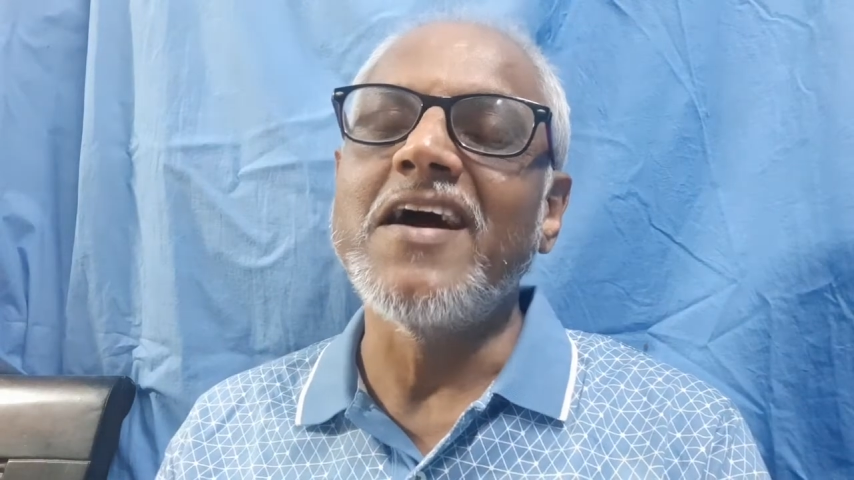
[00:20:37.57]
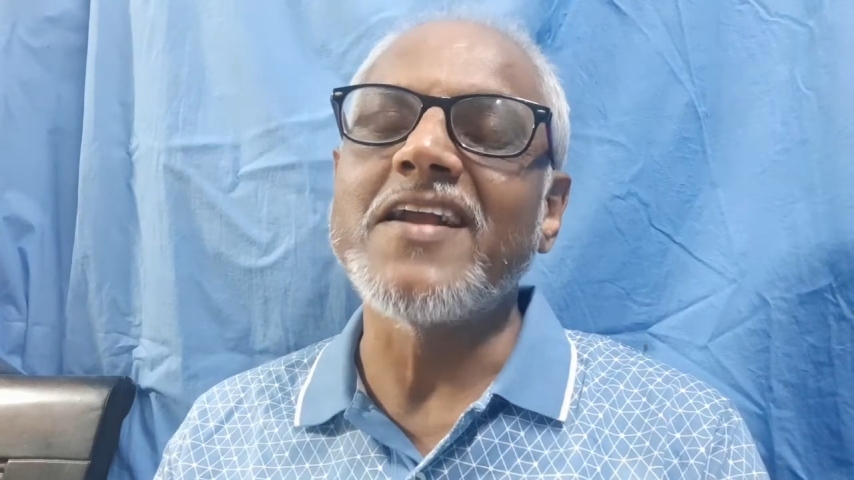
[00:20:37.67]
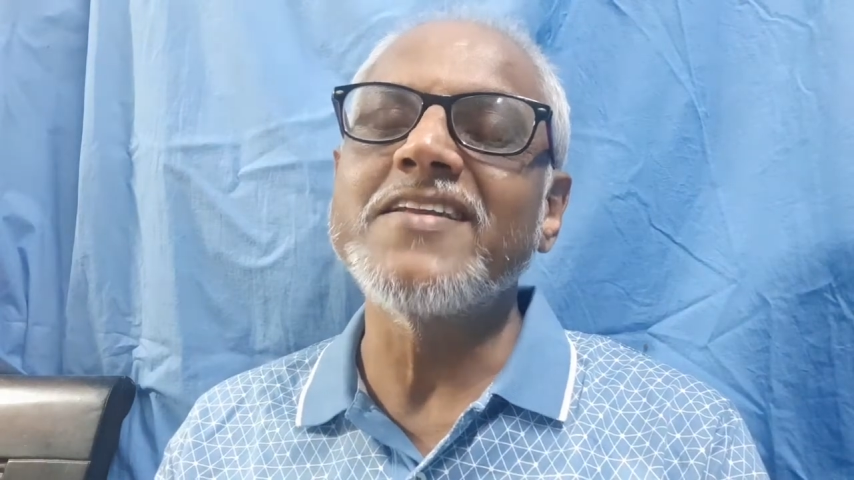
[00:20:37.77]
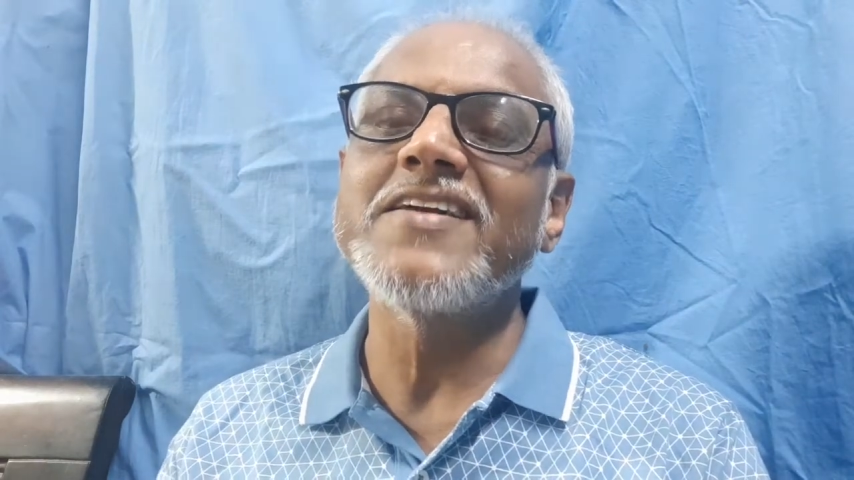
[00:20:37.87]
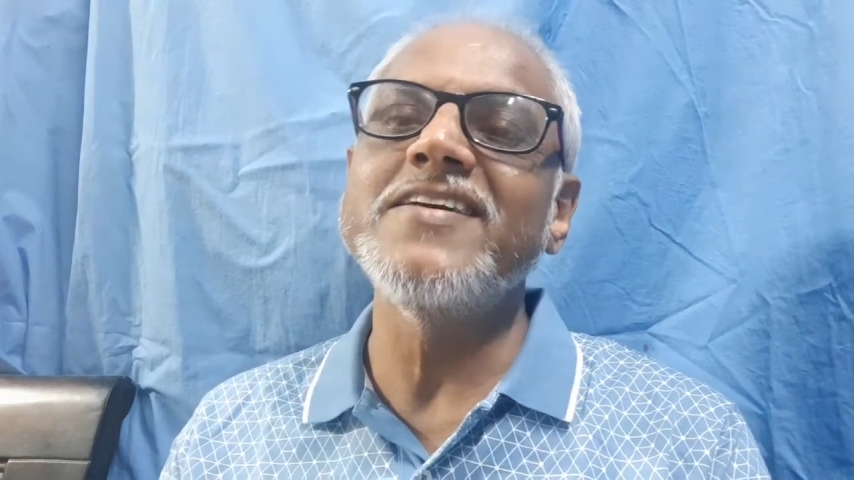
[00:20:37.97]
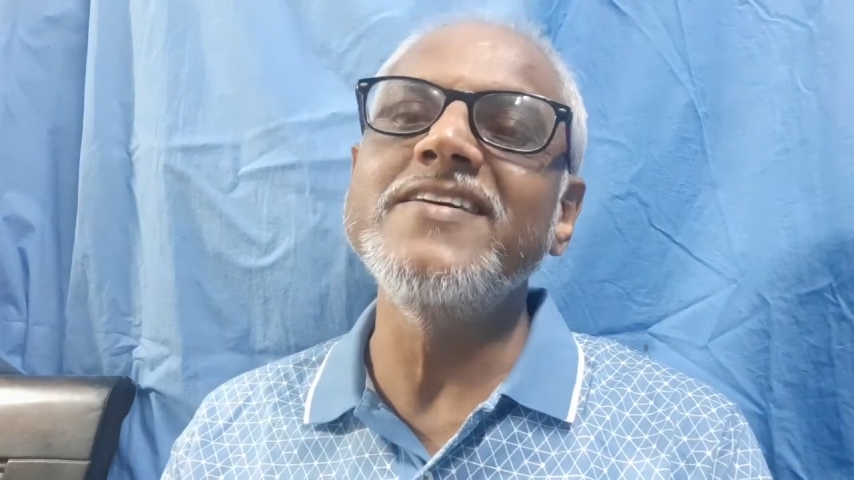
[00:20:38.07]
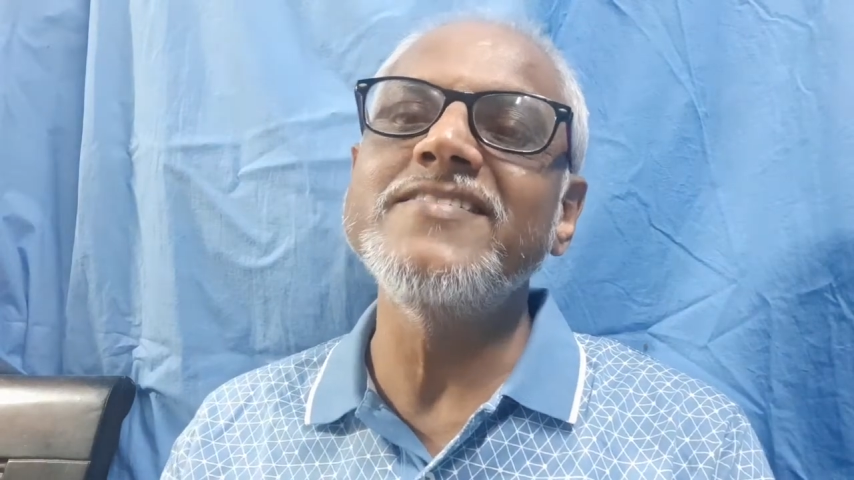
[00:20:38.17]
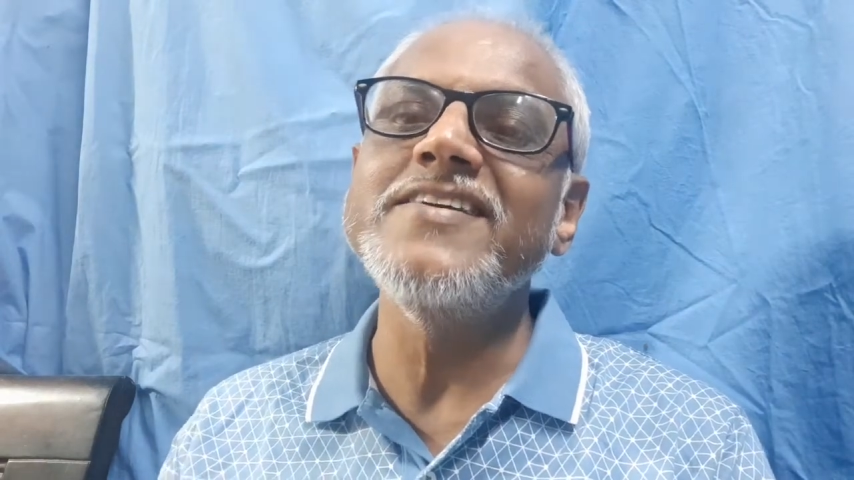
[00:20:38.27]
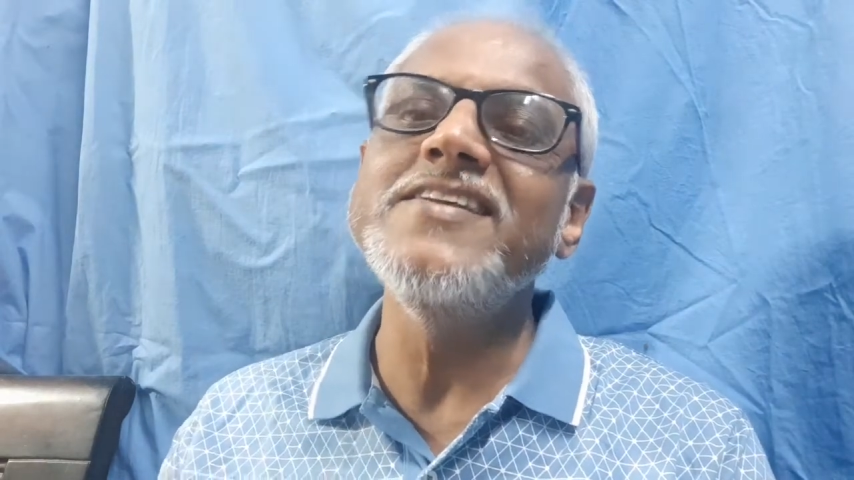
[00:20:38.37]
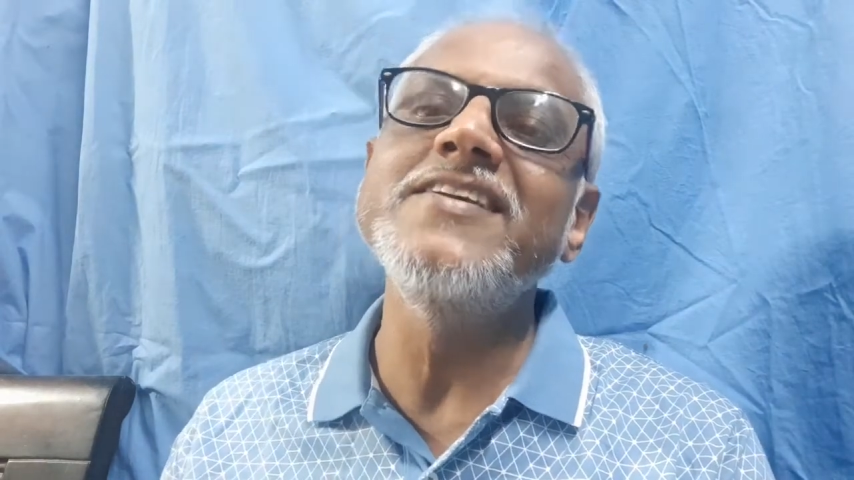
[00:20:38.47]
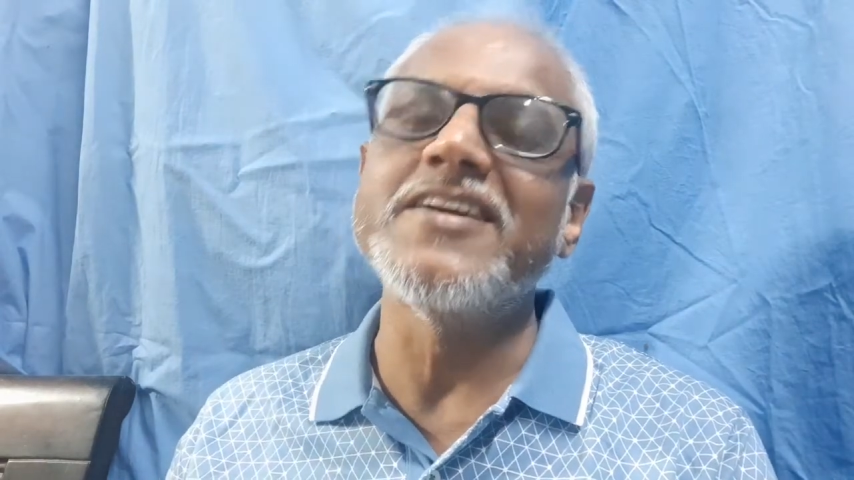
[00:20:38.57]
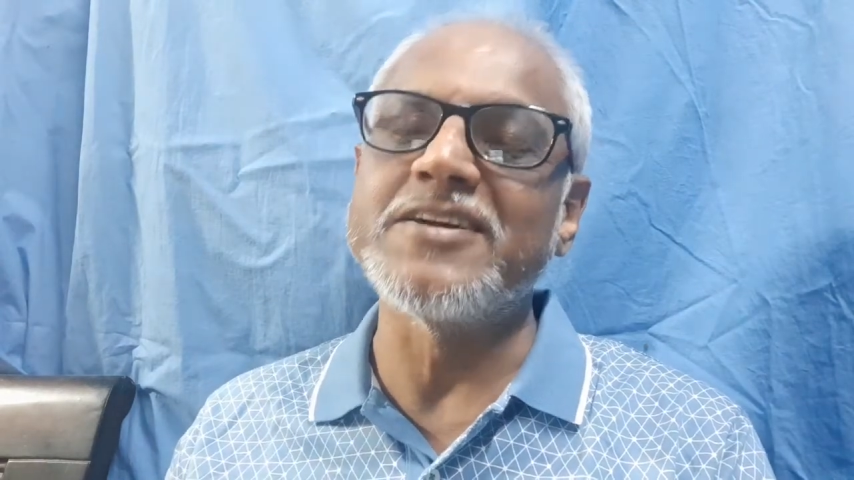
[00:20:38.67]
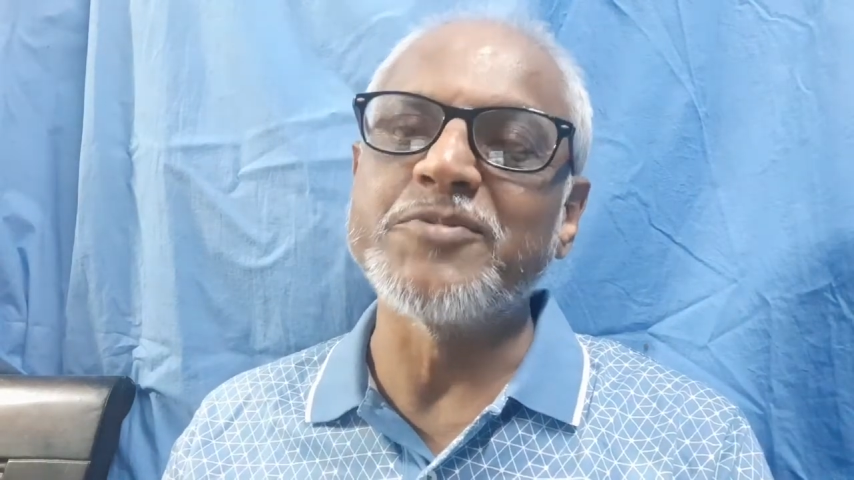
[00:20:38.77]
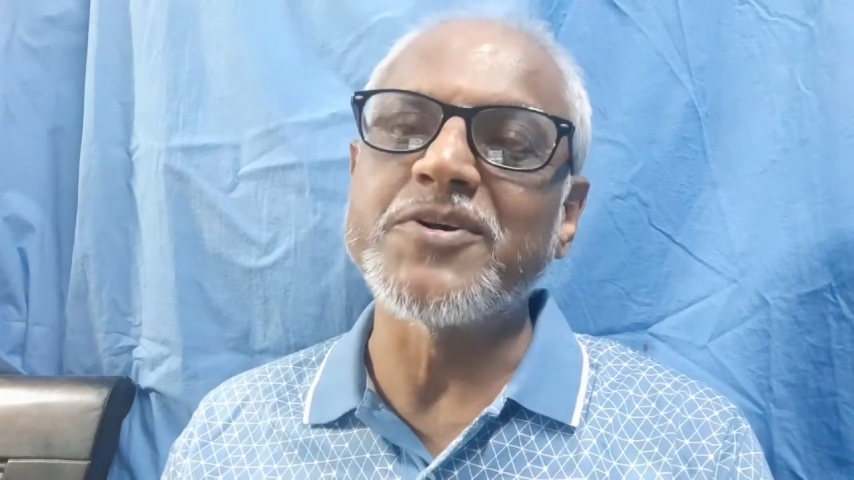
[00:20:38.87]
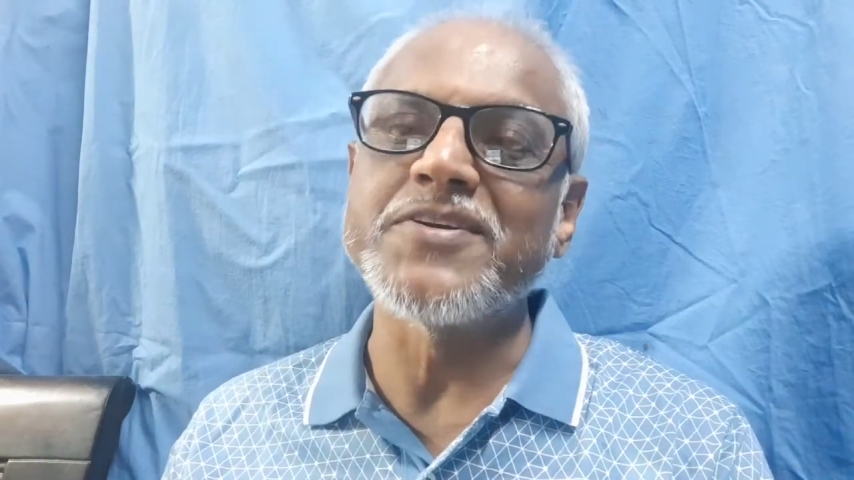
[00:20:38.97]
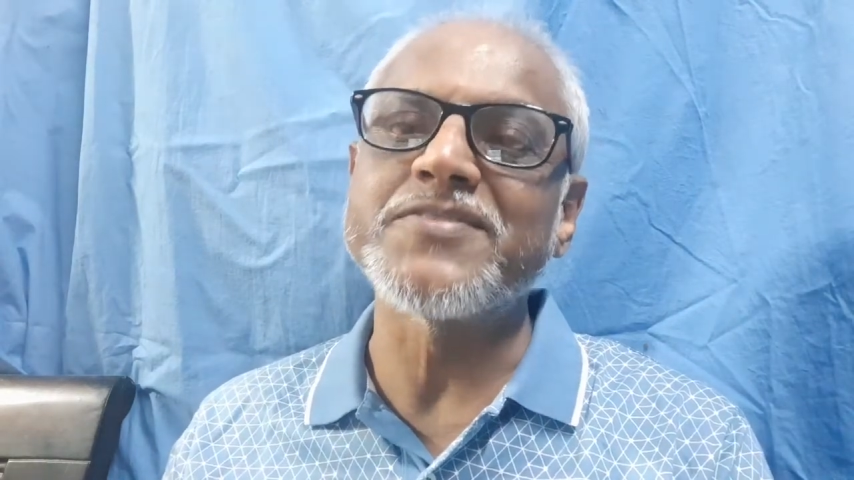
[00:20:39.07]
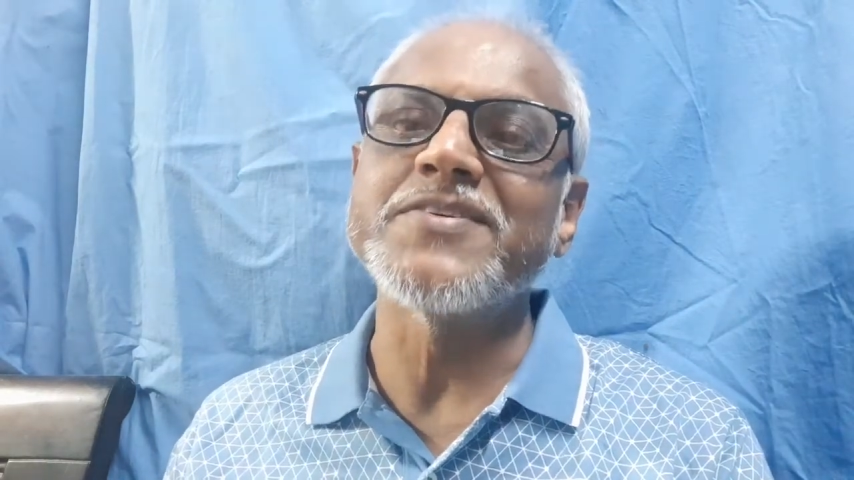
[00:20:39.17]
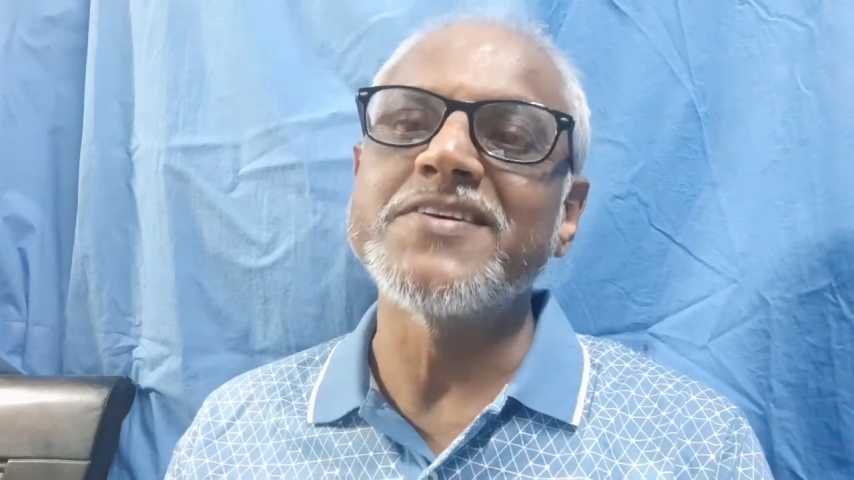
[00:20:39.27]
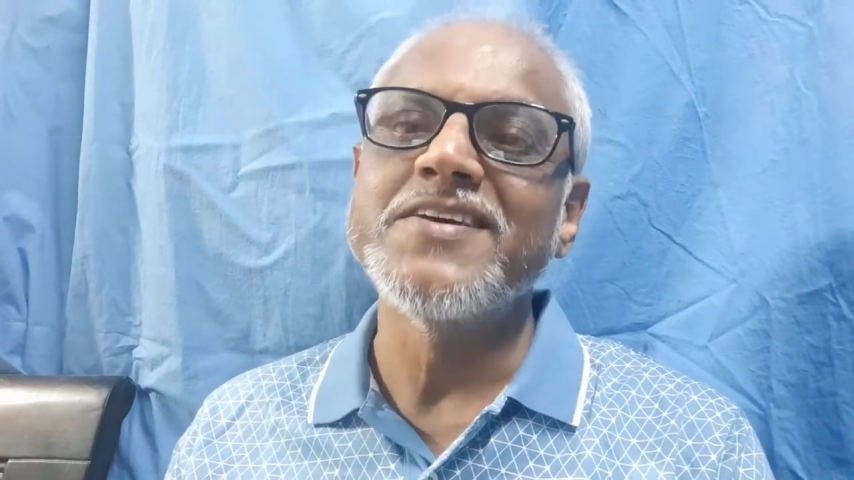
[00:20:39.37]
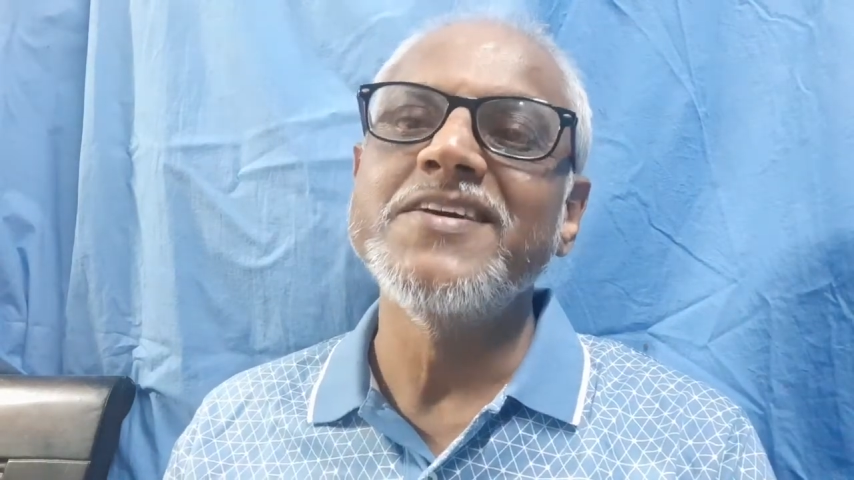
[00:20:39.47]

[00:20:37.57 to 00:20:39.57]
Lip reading: another is Indian democracy.